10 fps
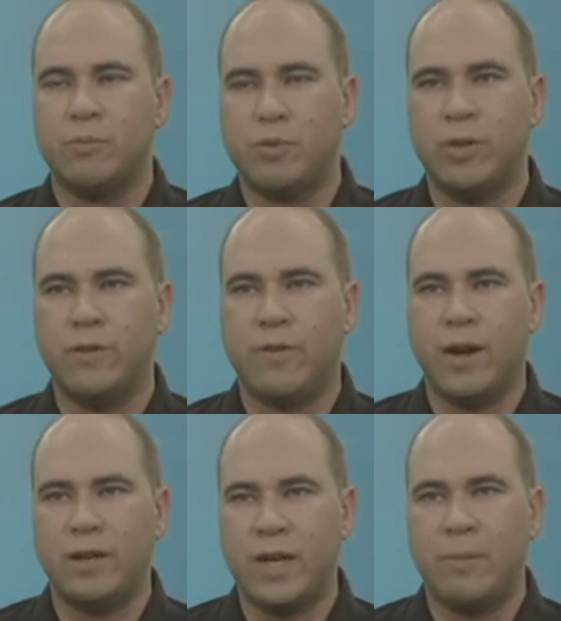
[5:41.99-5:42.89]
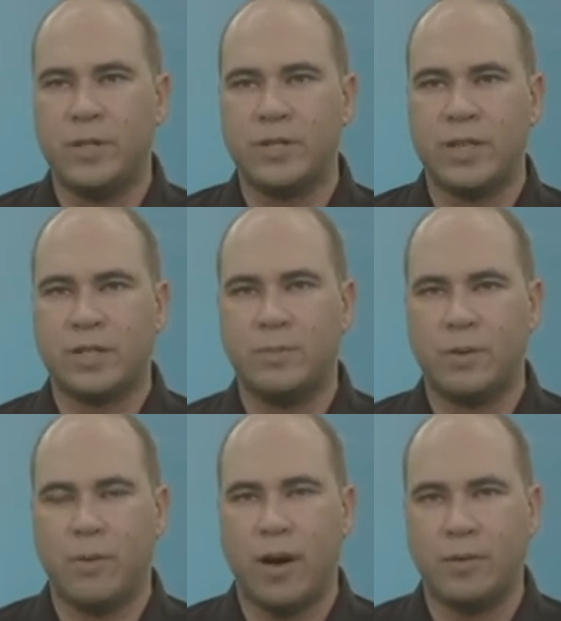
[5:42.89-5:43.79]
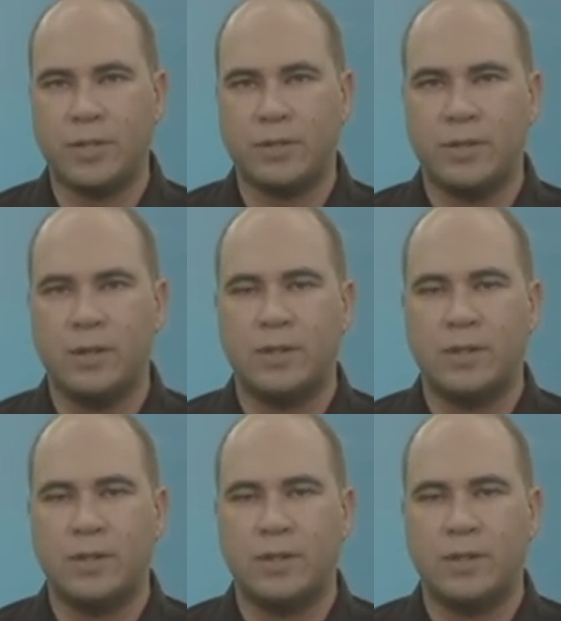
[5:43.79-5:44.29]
predefined damage assessment routes,